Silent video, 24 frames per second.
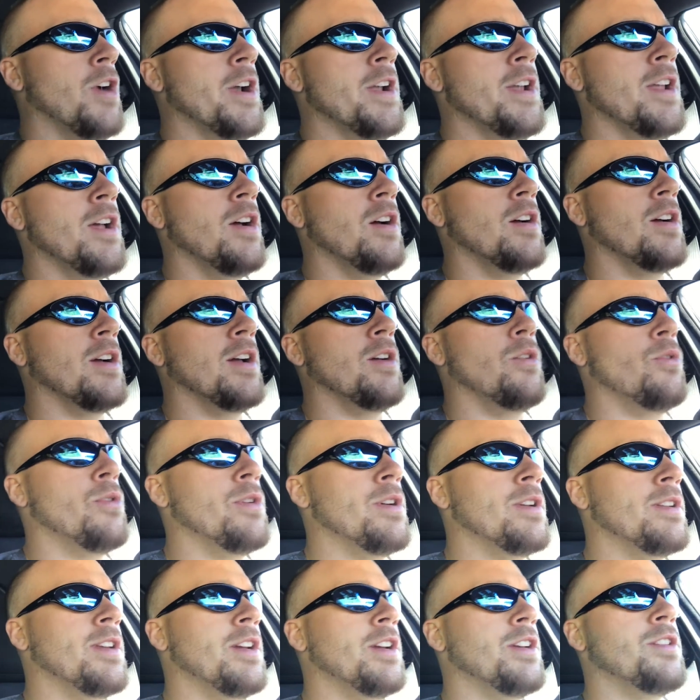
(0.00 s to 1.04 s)
Right now I got
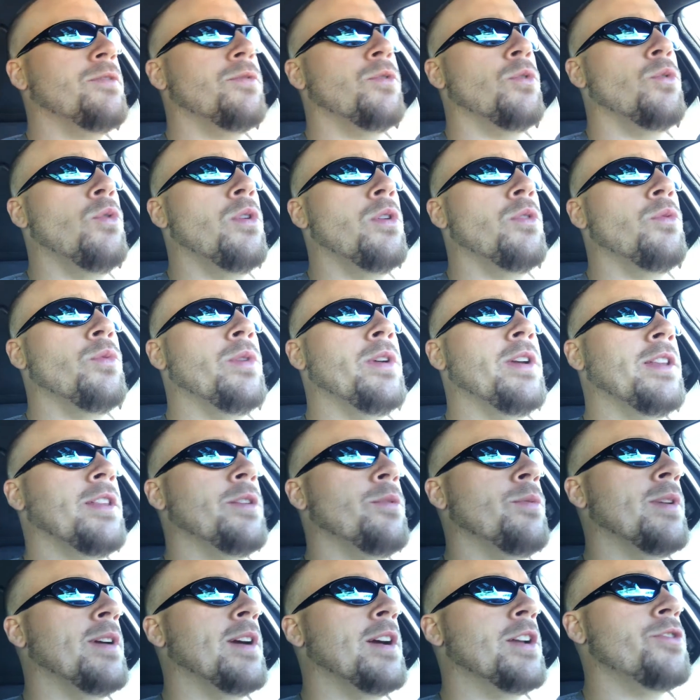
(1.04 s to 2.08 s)
orientation for 1 week, then
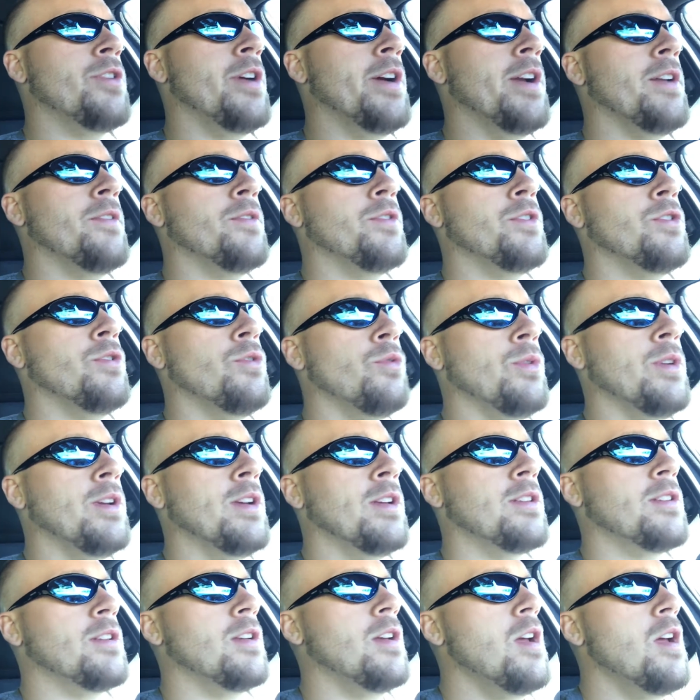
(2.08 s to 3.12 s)
we got training for 2
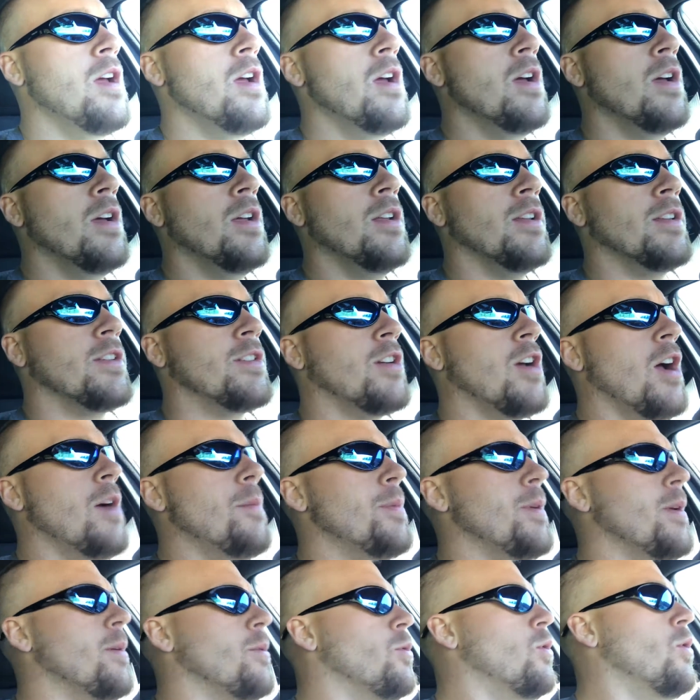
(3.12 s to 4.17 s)
weeks. This
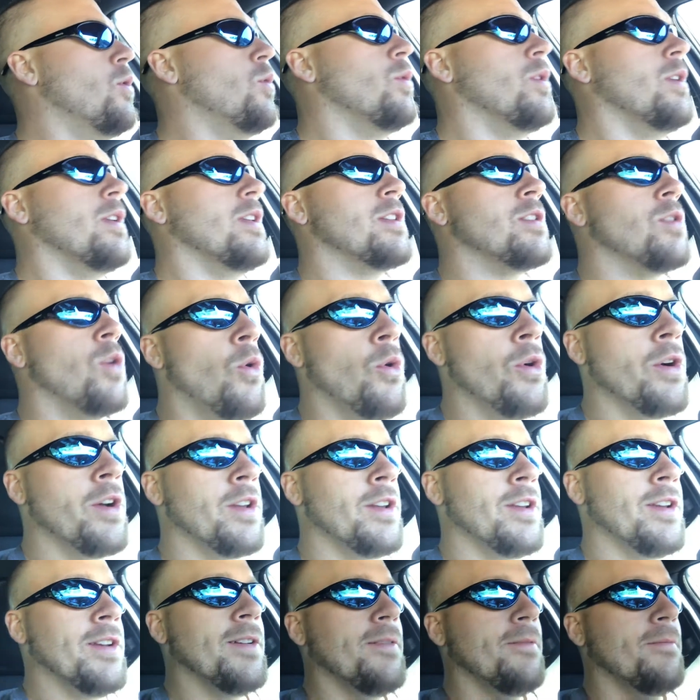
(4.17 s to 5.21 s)
company I'm going with is
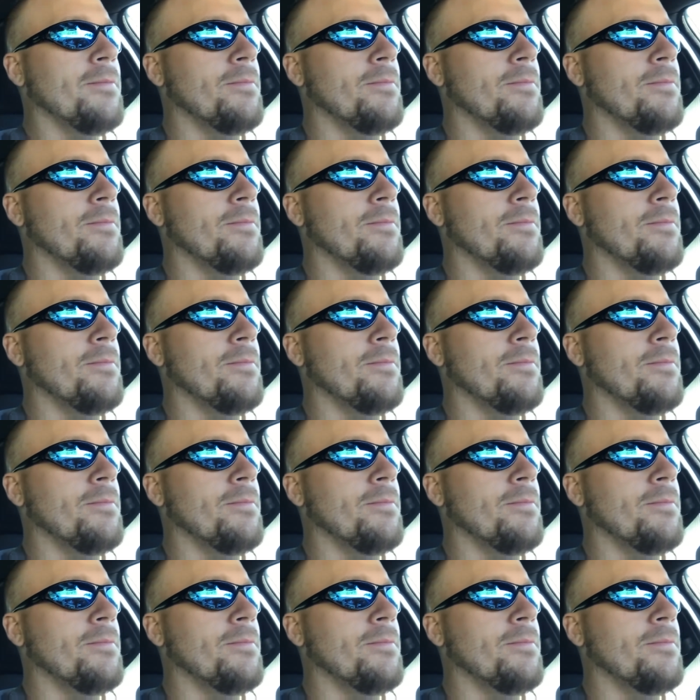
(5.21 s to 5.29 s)
Hornady.